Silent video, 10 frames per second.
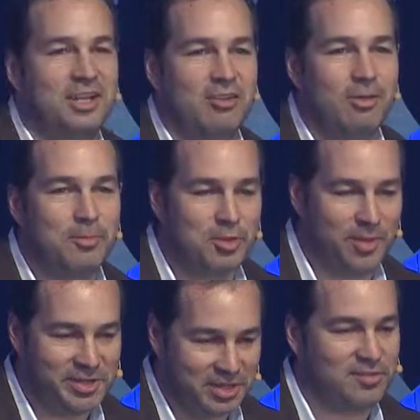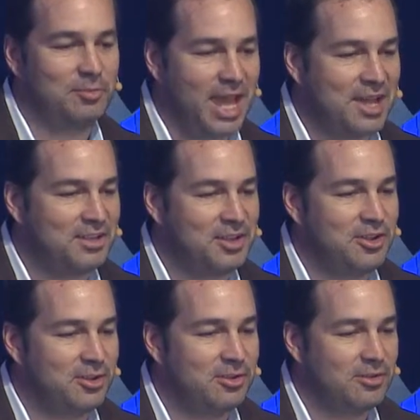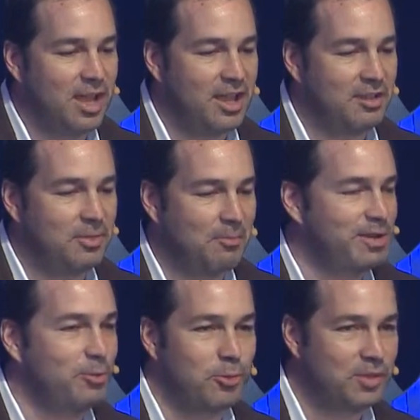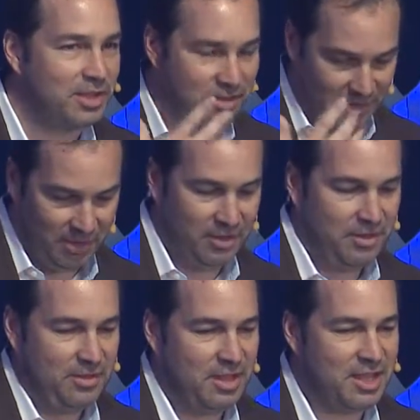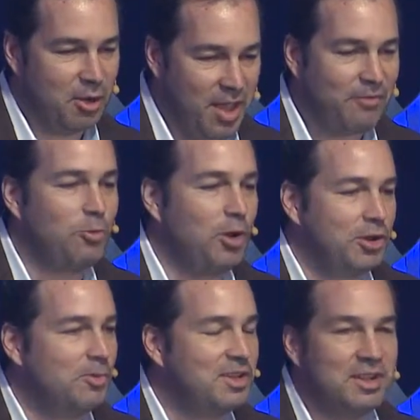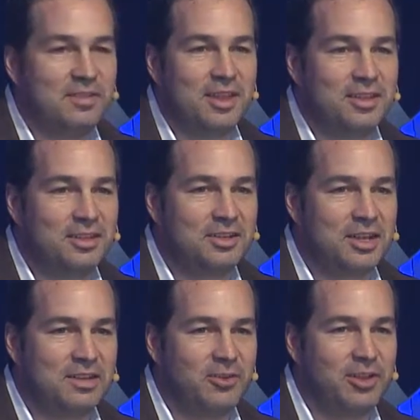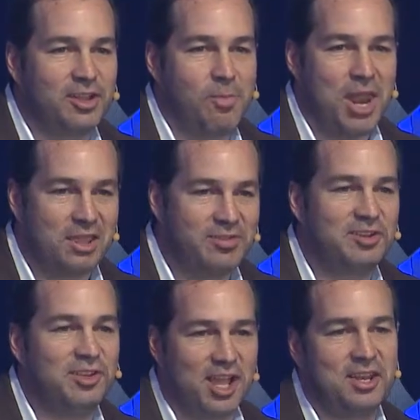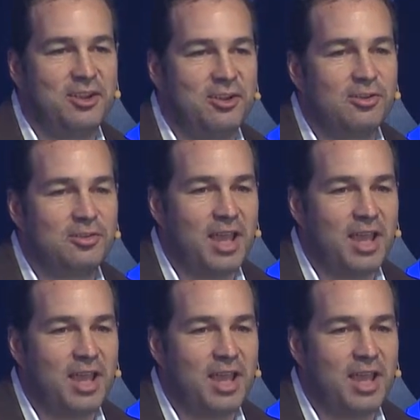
I remember the pitches from last year, and I'm sure everyone who was in this, it's very competitive just to get here.